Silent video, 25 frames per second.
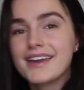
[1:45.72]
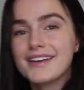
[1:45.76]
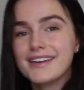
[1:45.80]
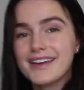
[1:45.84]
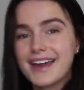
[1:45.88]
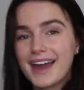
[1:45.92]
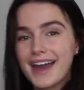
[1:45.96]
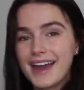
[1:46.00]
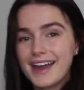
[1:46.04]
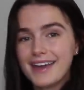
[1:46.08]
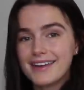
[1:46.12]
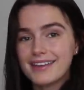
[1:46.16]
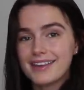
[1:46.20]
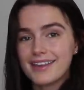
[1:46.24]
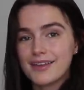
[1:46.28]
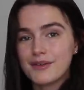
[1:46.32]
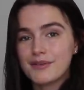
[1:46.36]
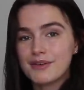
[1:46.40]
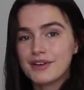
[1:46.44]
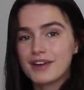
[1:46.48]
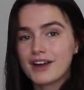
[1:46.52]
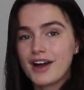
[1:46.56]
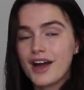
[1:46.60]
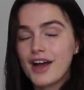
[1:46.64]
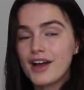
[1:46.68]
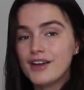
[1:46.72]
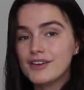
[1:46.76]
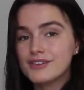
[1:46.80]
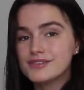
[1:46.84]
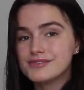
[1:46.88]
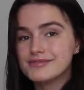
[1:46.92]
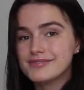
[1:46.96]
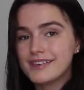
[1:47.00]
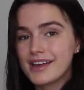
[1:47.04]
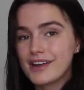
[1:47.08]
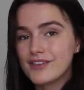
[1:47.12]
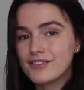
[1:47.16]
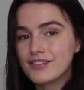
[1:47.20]
Okay, there we go,
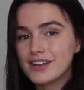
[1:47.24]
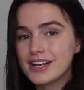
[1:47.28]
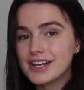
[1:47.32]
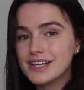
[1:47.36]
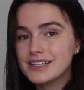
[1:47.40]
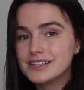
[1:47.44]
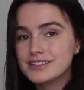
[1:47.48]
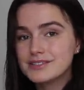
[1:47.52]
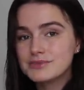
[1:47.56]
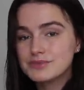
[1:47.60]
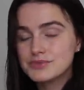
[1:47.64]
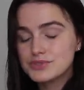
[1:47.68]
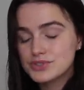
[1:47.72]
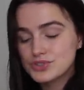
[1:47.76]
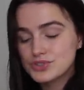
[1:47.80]
now we've cleared some